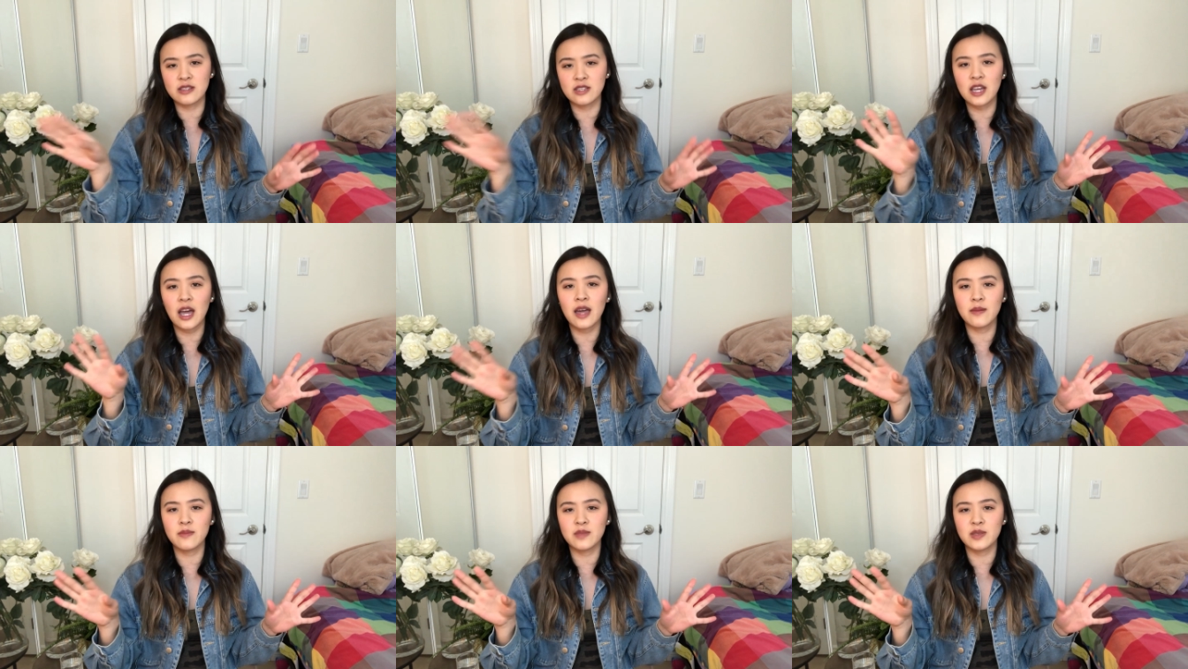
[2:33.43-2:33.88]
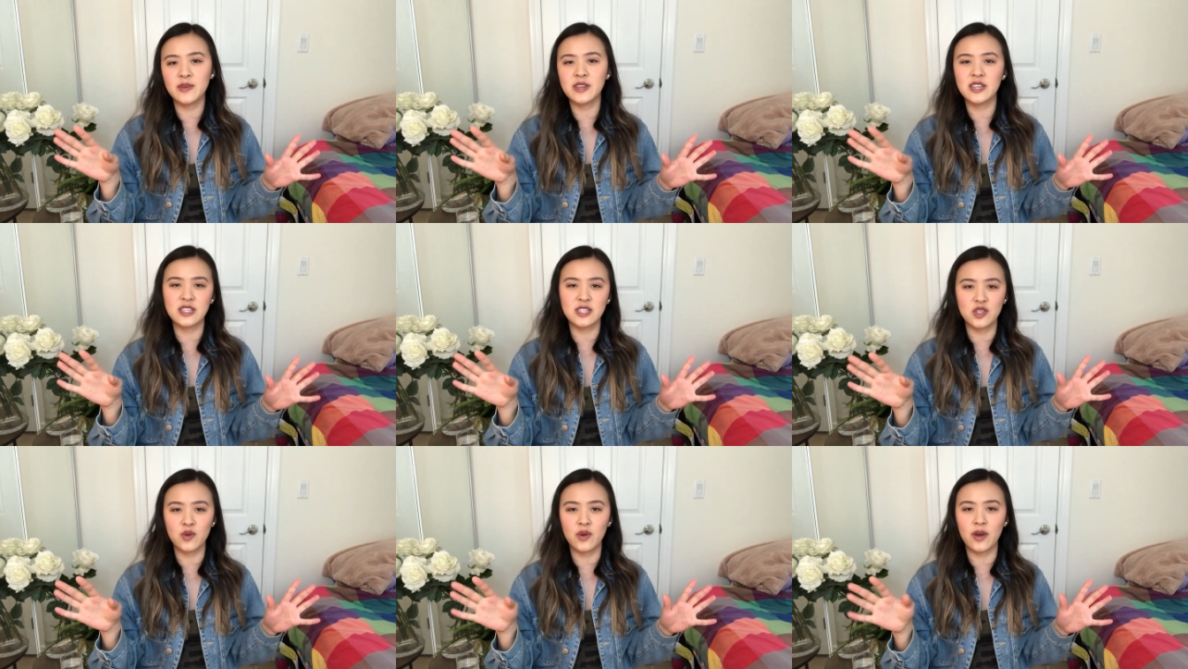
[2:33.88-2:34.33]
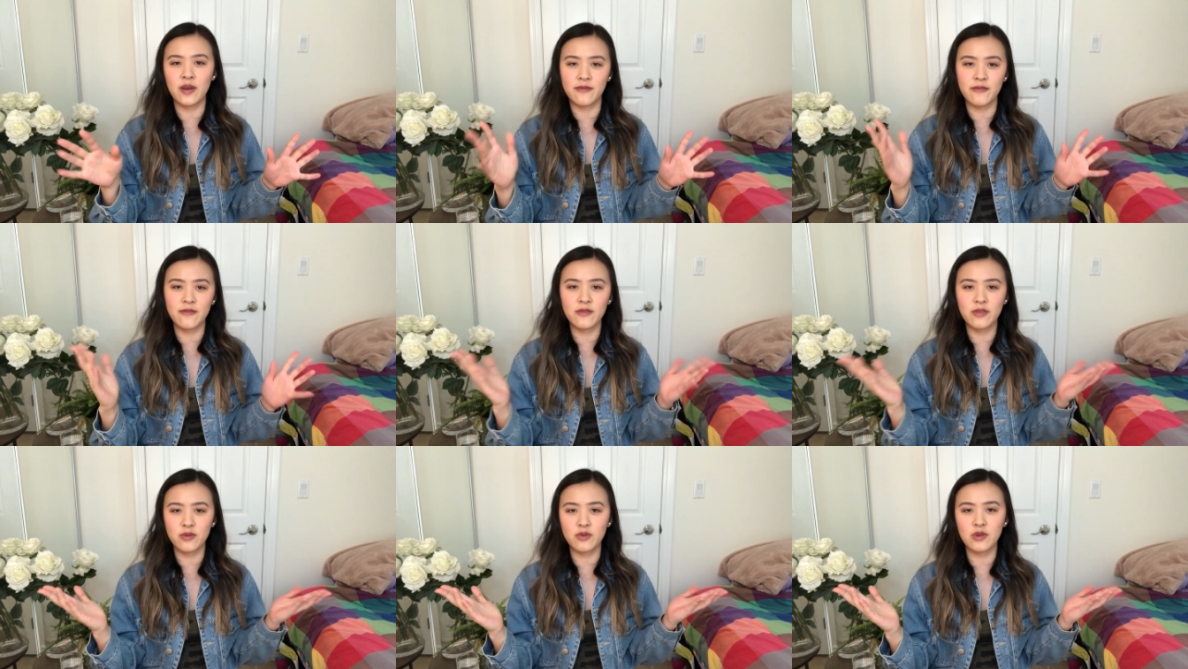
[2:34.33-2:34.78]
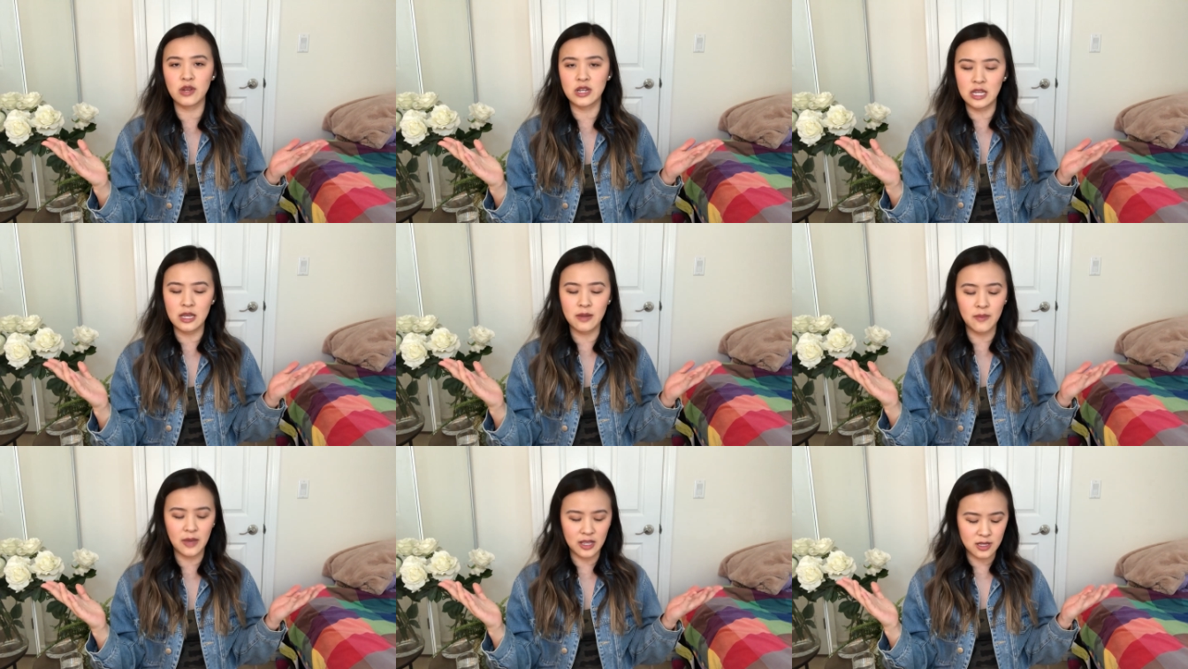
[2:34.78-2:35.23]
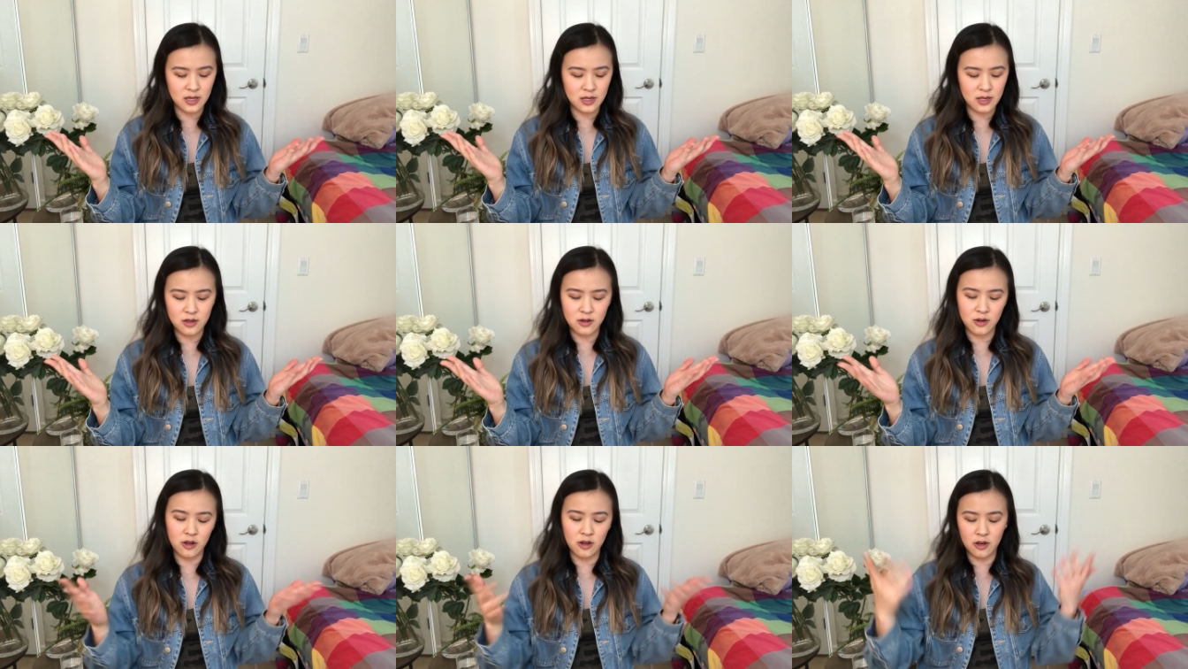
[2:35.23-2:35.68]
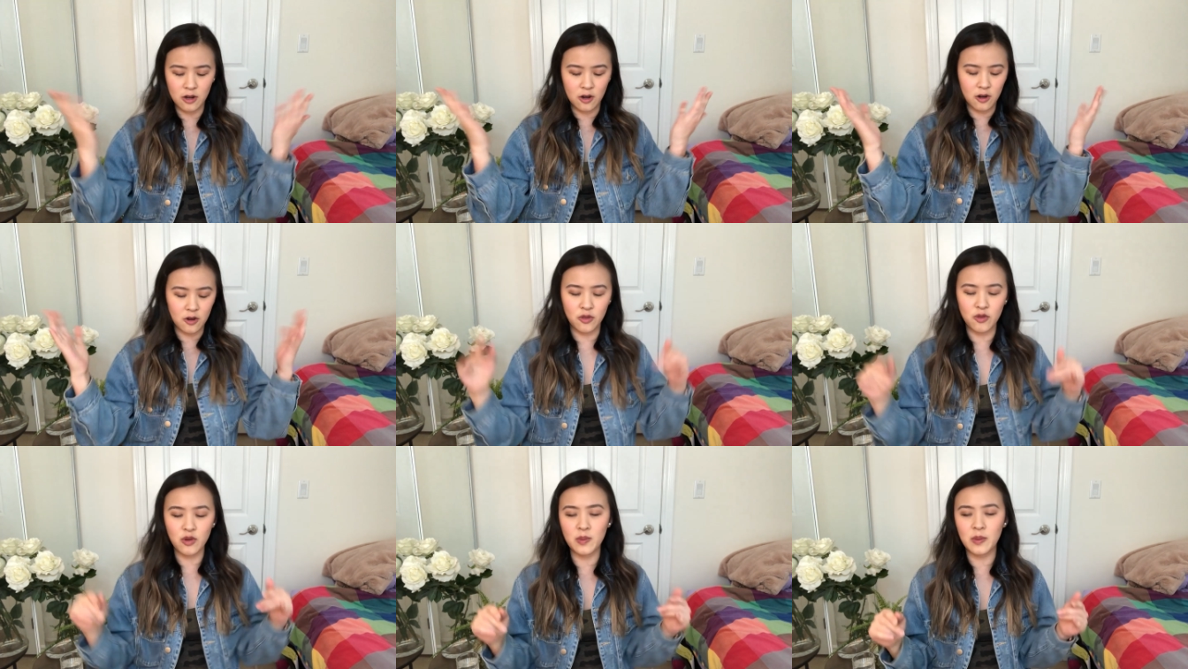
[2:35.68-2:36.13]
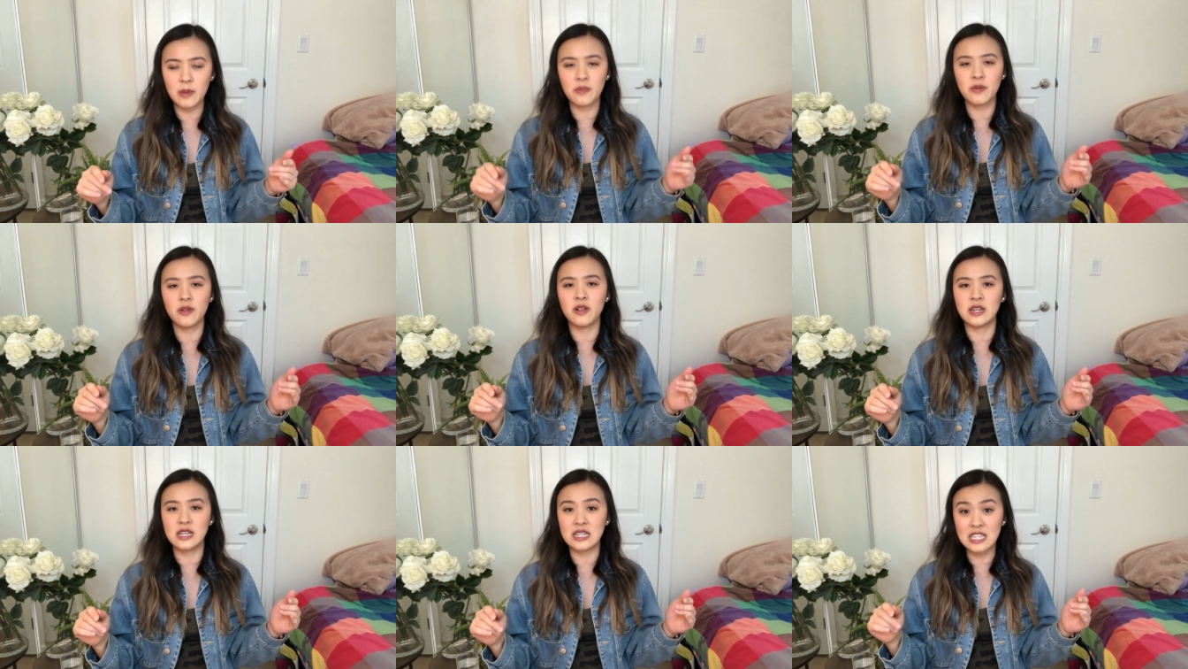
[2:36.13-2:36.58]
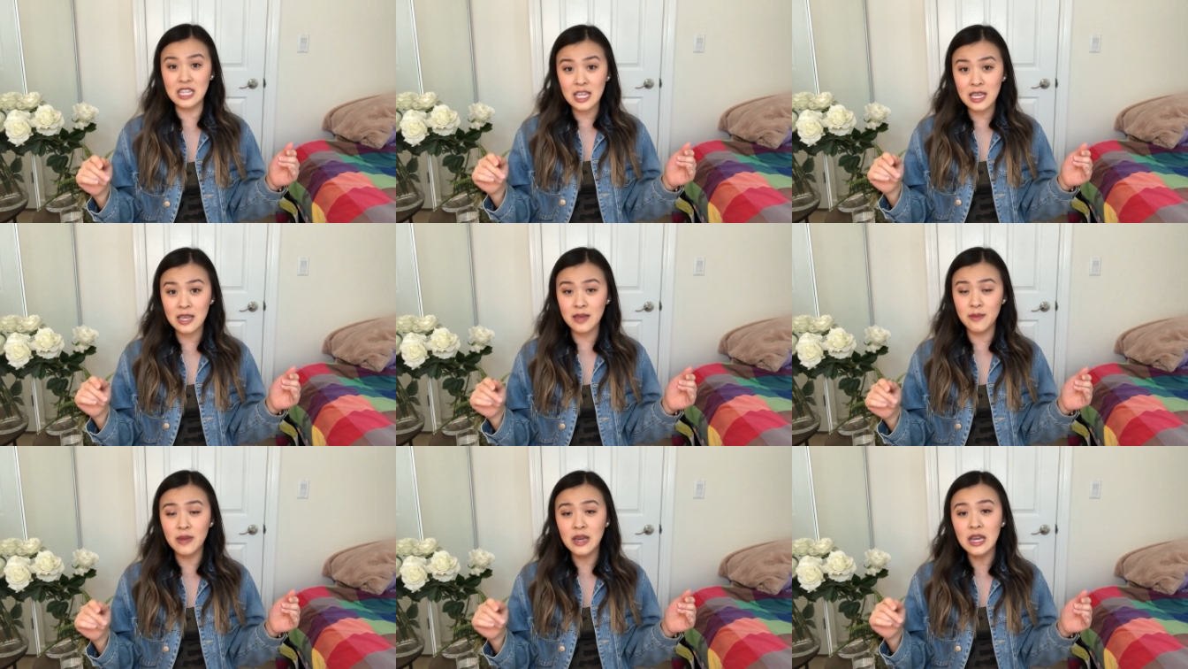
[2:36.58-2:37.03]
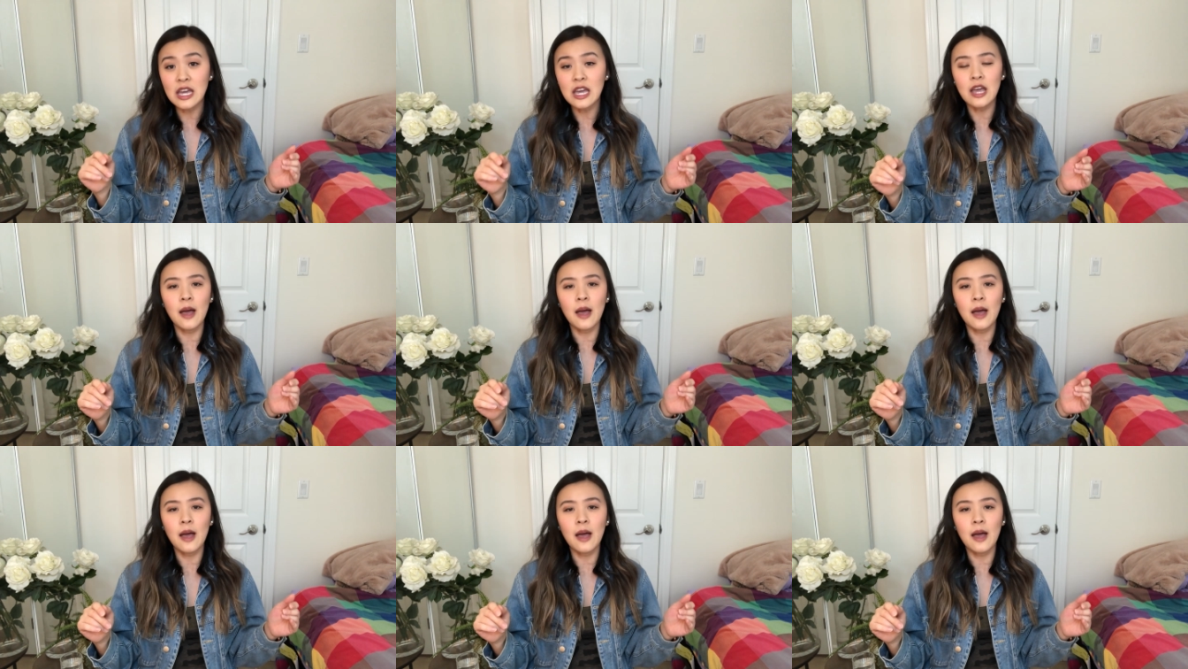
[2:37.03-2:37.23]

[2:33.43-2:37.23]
times because you have 3 teammates or 3 people on a team,